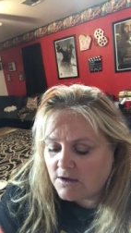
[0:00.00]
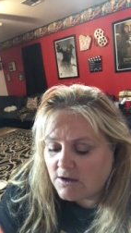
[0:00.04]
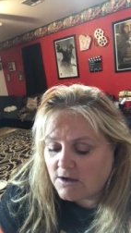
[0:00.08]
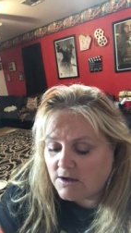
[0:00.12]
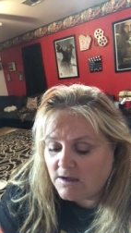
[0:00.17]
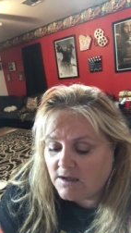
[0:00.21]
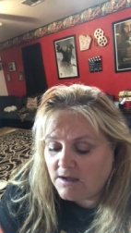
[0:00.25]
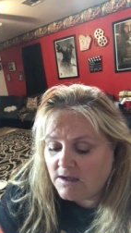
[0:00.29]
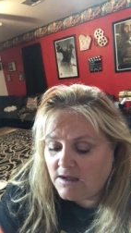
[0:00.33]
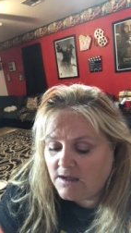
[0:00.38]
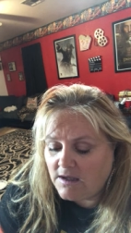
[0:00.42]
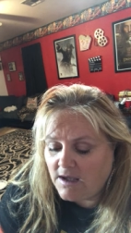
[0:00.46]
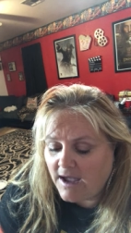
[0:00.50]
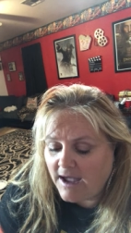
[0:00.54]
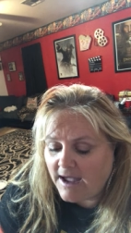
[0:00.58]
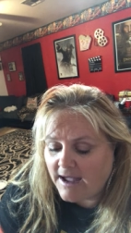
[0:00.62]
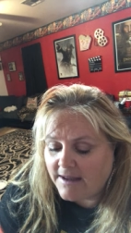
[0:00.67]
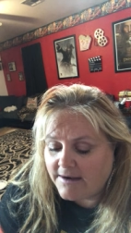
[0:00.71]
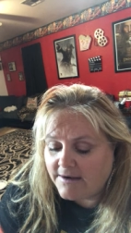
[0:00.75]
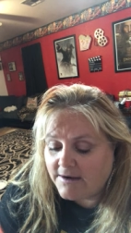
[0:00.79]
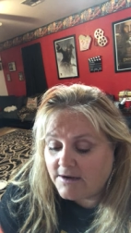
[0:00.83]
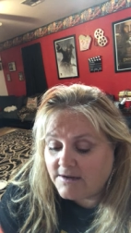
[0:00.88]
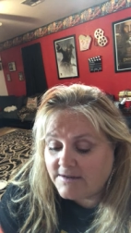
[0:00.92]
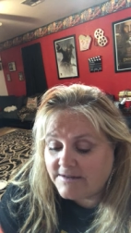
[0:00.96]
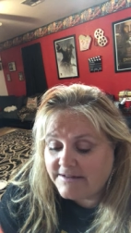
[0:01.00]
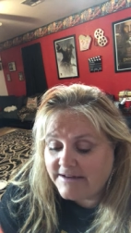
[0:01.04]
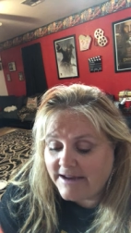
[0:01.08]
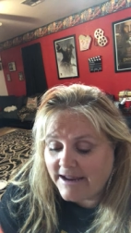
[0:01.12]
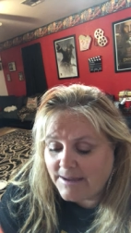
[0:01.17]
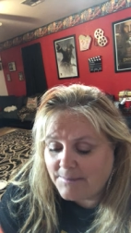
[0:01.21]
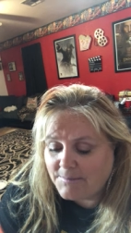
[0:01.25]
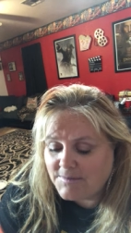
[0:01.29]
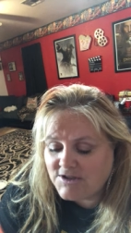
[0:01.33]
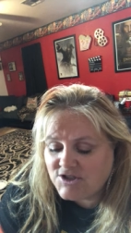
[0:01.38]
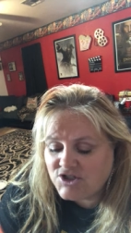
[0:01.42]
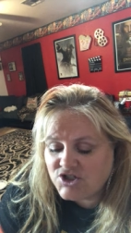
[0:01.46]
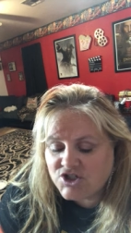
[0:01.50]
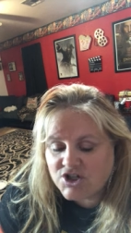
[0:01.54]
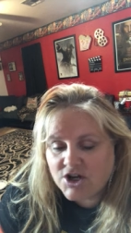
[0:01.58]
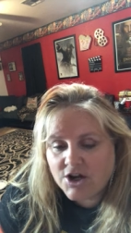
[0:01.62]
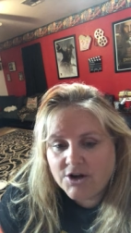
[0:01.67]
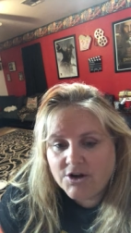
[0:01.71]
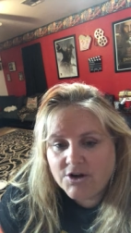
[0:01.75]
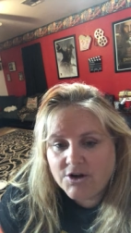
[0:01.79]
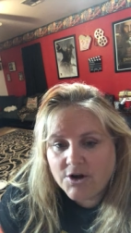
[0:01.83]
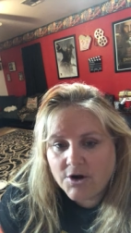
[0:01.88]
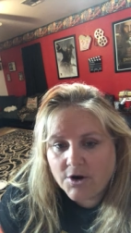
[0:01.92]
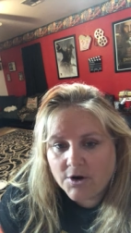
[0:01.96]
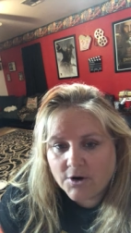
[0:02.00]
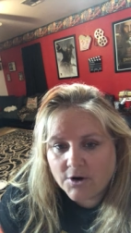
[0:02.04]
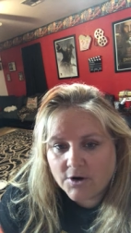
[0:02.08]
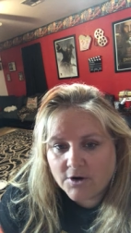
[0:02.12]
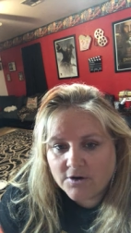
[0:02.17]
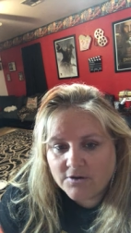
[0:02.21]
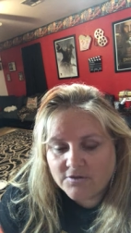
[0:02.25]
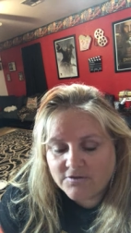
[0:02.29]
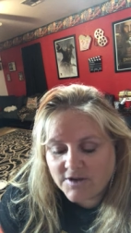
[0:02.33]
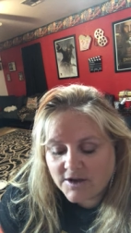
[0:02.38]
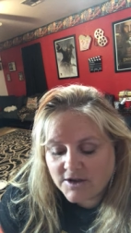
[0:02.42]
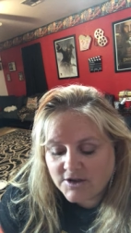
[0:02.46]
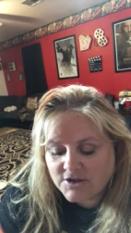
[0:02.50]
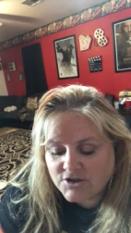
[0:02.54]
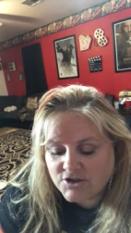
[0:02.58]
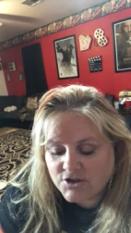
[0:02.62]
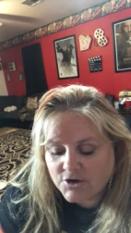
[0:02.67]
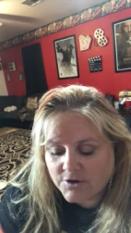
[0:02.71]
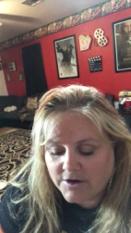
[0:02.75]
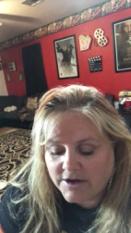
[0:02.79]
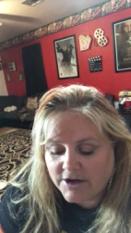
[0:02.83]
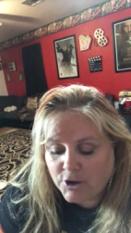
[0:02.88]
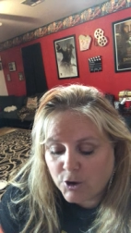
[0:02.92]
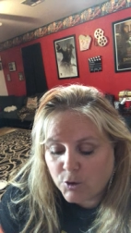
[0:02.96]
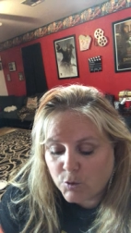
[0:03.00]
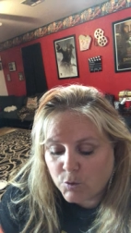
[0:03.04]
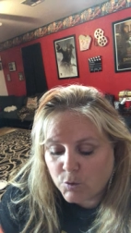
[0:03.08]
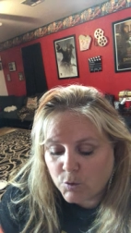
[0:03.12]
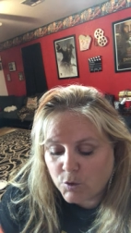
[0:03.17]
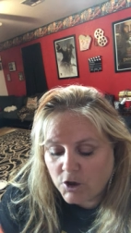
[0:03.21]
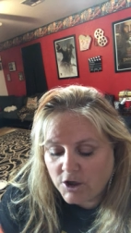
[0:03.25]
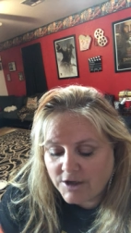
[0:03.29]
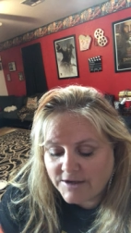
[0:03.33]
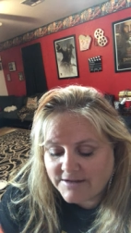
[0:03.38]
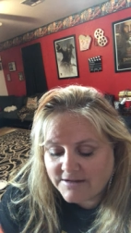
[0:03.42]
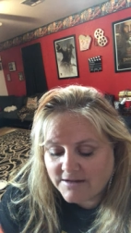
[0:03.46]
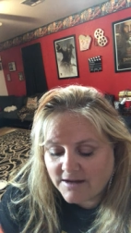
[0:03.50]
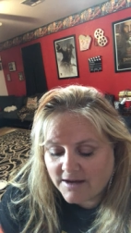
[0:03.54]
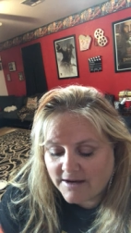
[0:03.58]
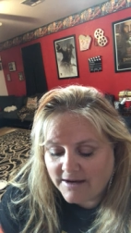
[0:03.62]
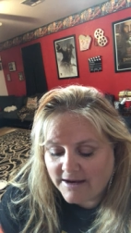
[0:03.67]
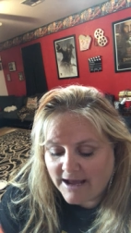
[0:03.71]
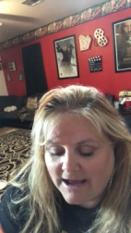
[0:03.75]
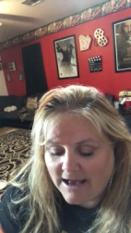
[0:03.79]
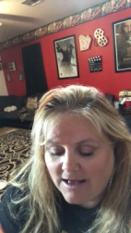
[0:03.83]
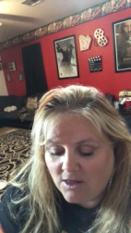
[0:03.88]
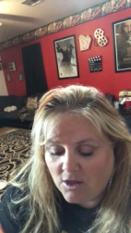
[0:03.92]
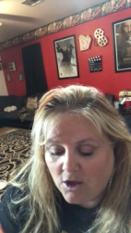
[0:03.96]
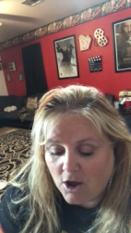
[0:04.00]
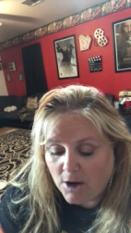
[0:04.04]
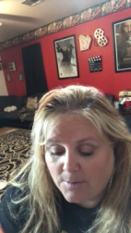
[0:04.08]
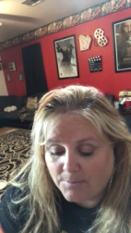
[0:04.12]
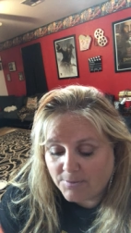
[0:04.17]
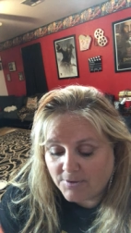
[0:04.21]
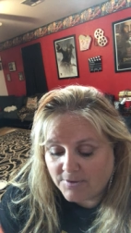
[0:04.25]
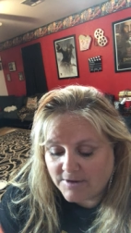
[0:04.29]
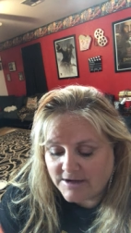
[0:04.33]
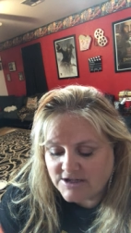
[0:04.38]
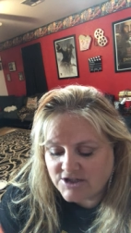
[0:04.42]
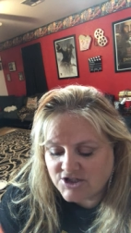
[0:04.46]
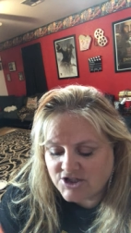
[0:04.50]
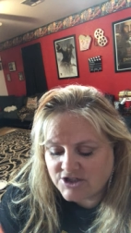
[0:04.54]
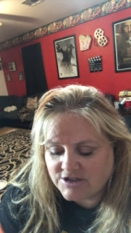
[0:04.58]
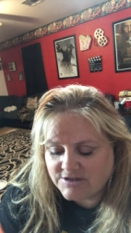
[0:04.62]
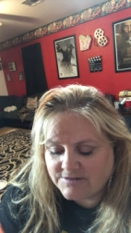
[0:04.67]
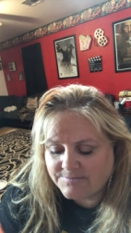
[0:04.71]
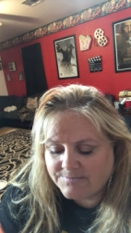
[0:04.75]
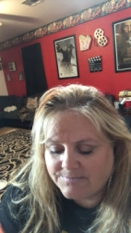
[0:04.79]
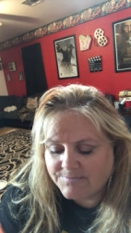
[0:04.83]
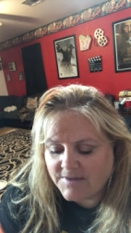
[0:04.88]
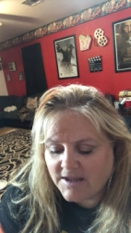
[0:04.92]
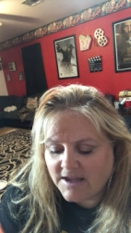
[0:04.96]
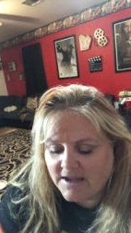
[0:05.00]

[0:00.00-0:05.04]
He had damaged a nerve during a root canal operation.